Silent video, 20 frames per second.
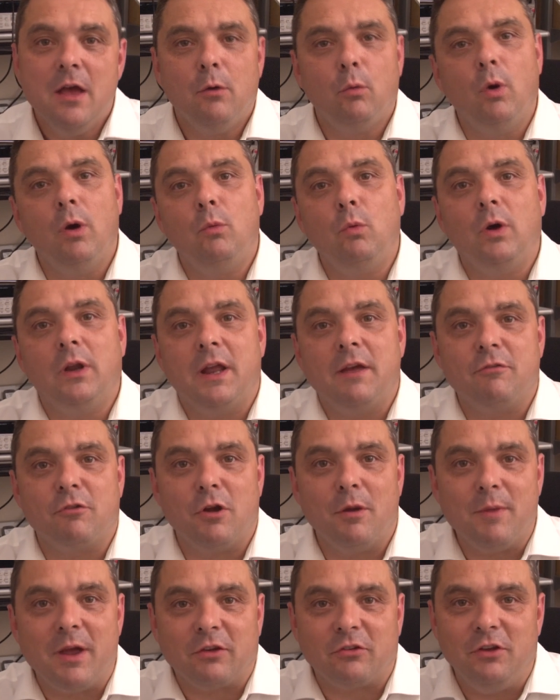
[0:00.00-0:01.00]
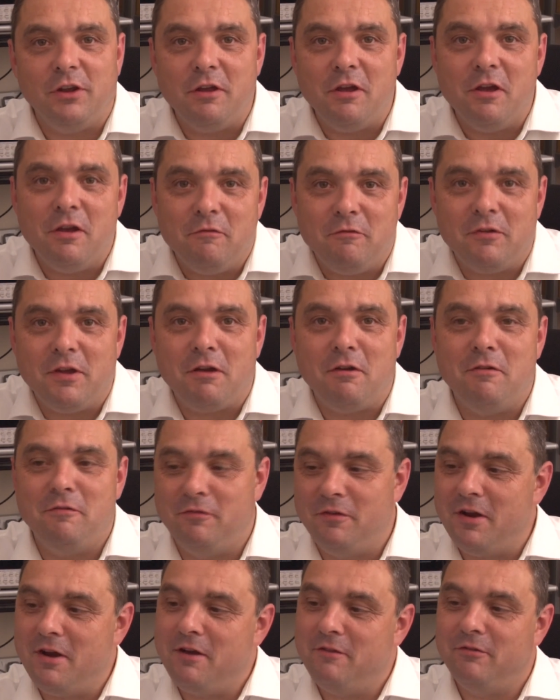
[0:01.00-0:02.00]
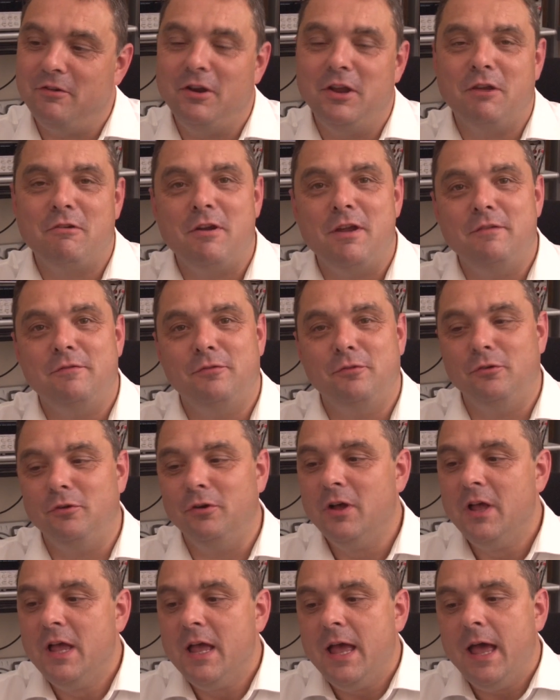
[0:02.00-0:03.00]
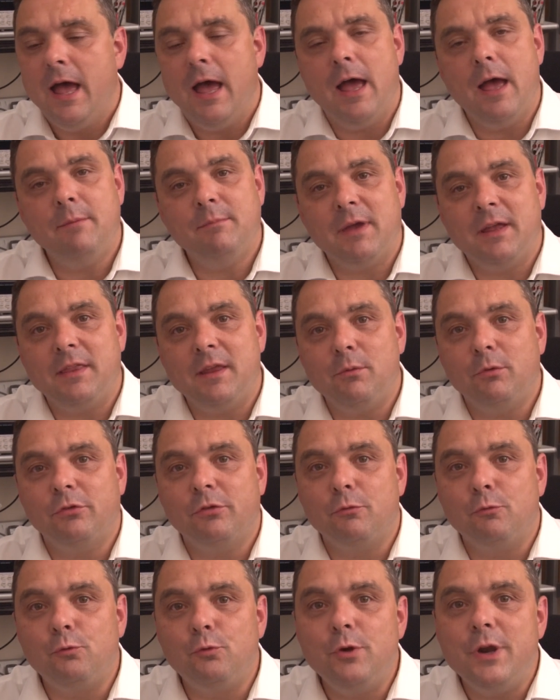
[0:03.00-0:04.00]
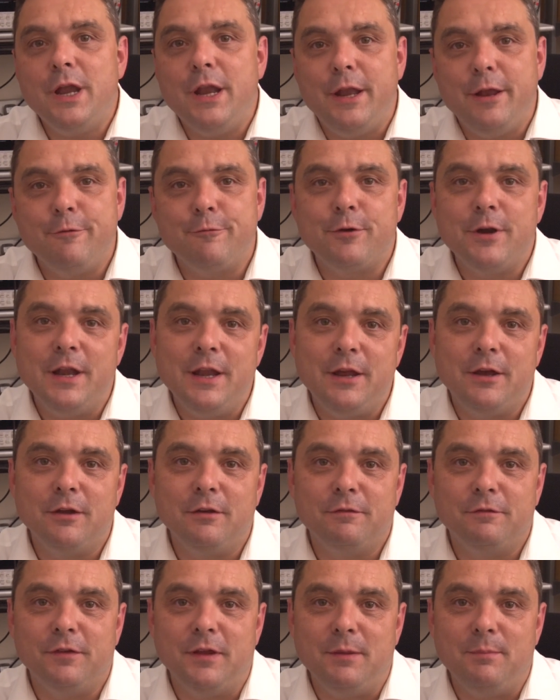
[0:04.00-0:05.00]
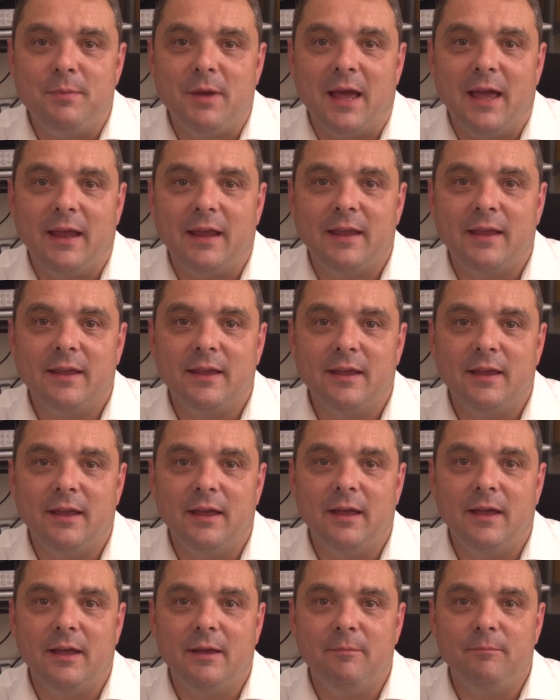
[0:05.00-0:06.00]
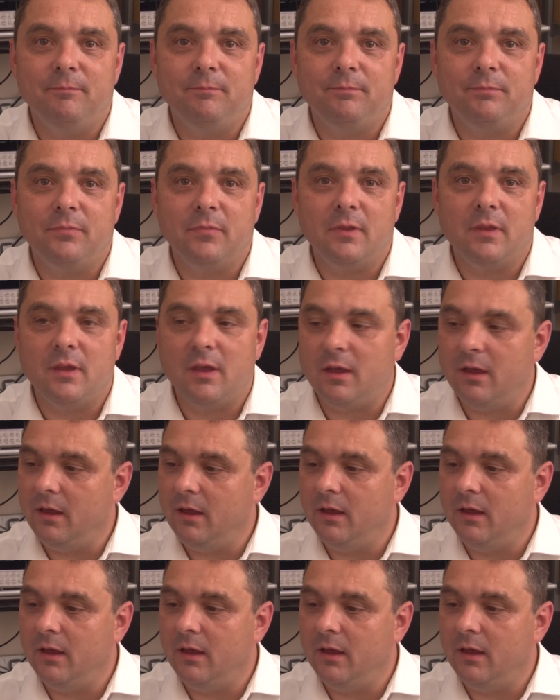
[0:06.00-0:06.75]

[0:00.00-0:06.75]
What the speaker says: whatever. I'm actually very grateful, and there was some really good feedback, and